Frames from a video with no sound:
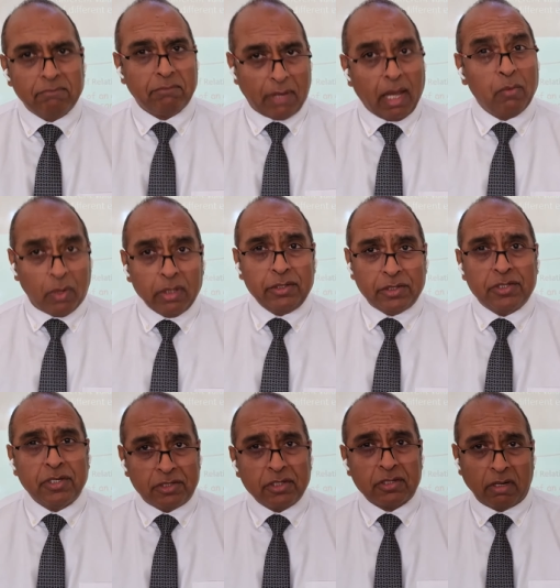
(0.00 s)
I want you to
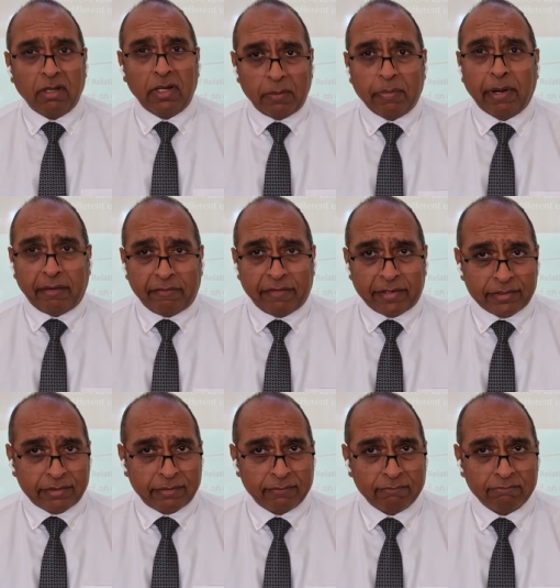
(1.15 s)
just learn it parrot
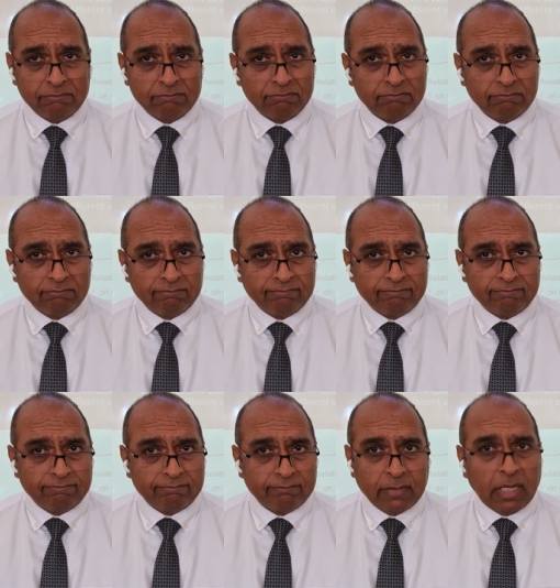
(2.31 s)
fashion.
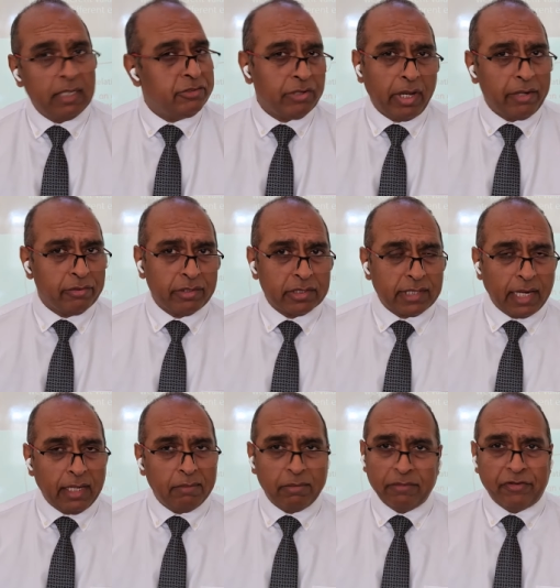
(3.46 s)
Right? Try and understand
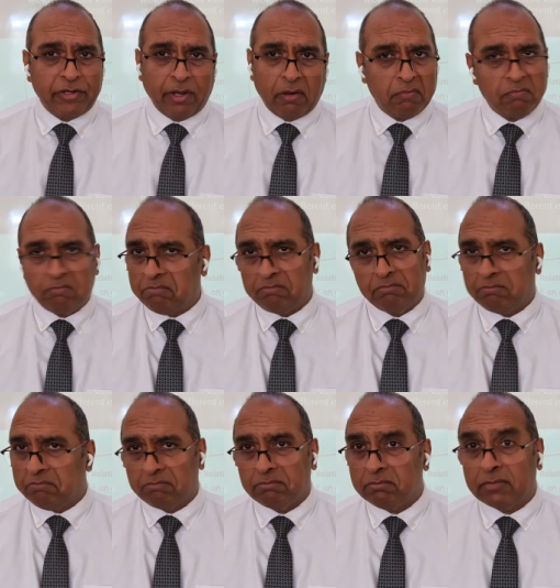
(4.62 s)
it, but if you don't,
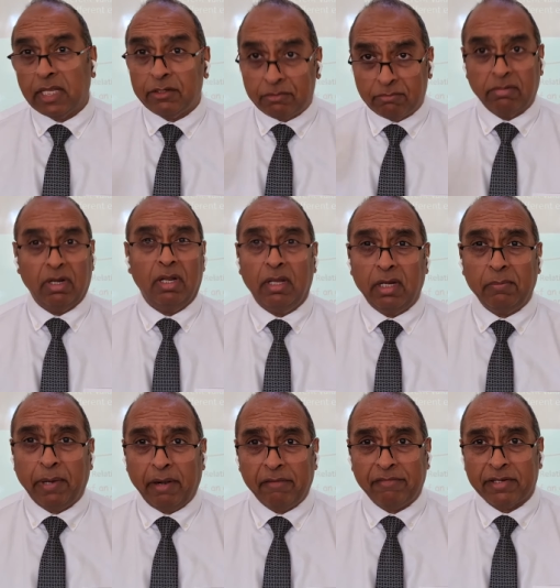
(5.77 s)
then learn it
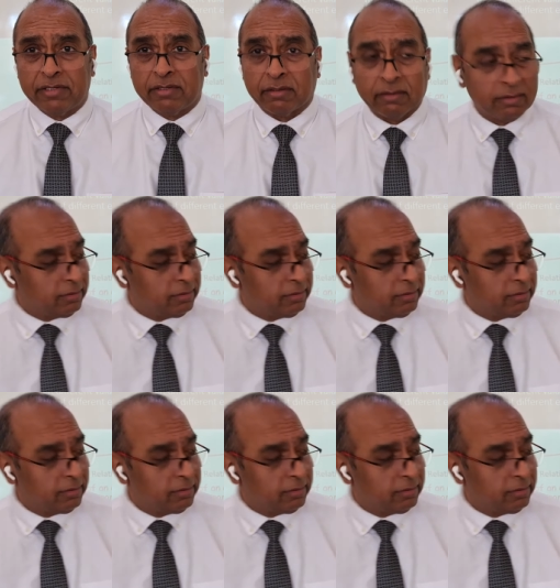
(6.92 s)
parrot fashion.